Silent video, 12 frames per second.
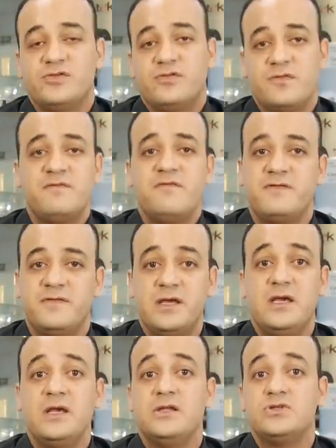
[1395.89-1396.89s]
from
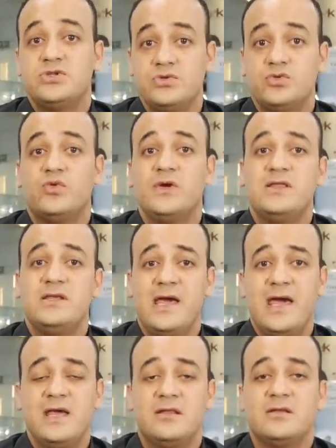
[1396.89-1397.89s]
15 to
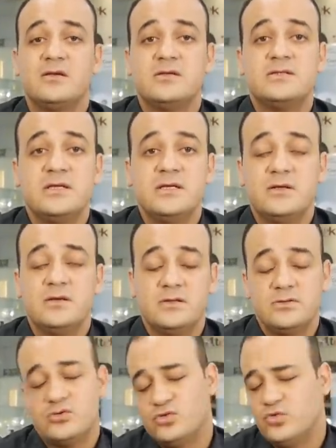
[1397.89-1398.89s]
28
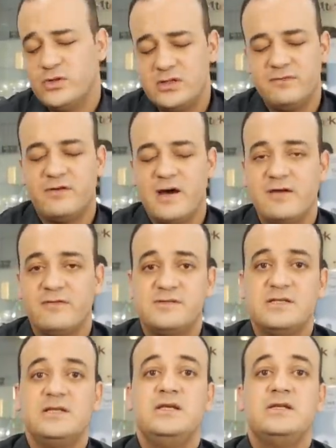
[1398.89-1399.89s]
to
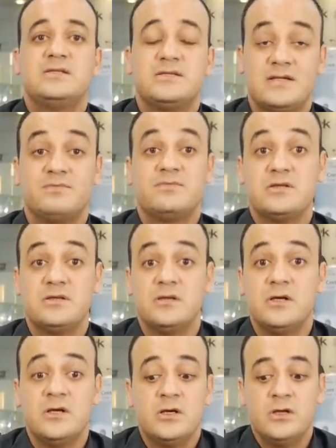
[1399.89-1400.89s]
25, they need something
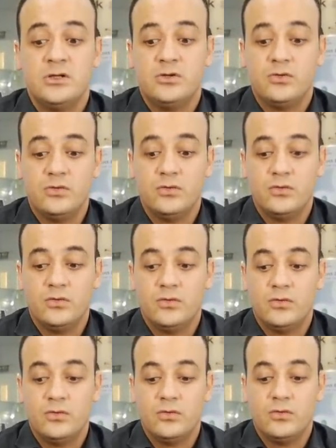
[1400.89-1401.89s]

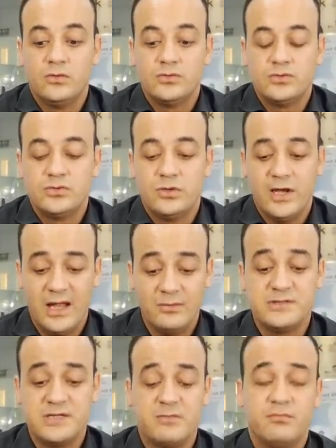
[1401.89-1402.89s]
to to
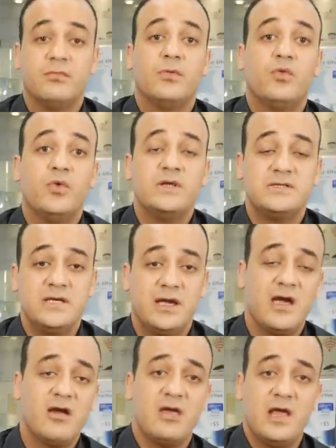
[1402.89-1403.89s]
help them when they
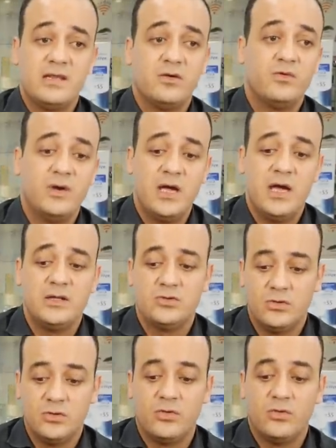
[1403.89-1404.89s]
carry on the way
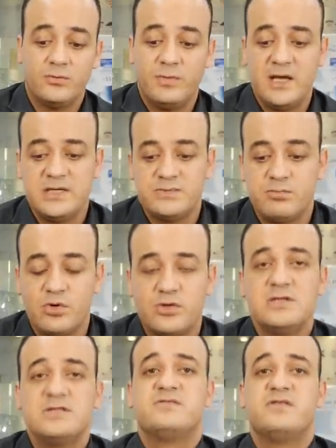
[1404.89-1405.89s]
to go play
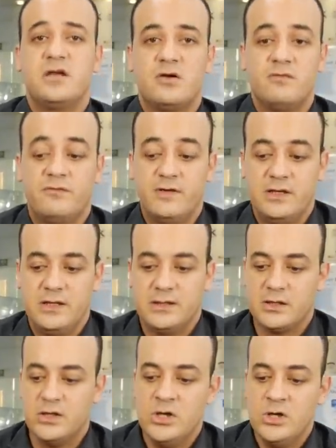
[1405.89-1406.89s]
sporting is very convenient.
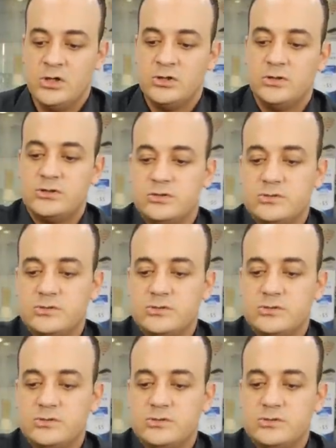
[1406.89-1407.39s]
So